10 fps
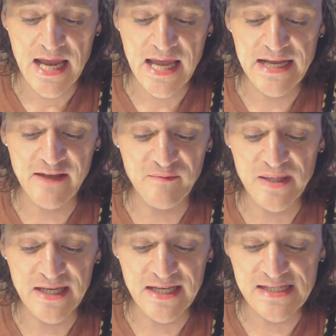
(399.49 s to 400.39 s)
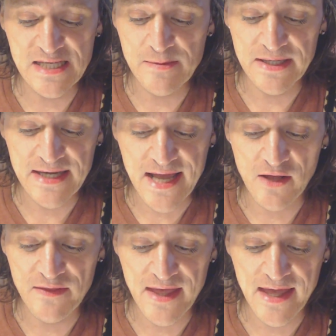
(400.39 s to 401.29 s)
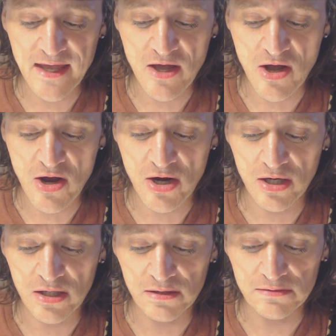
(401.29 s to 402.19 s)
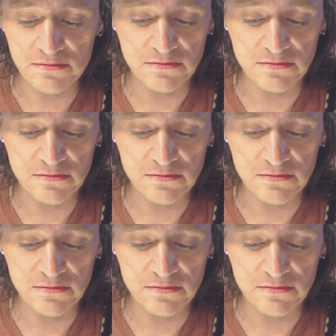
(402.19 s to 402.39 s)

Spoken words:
and have been easy, but now they are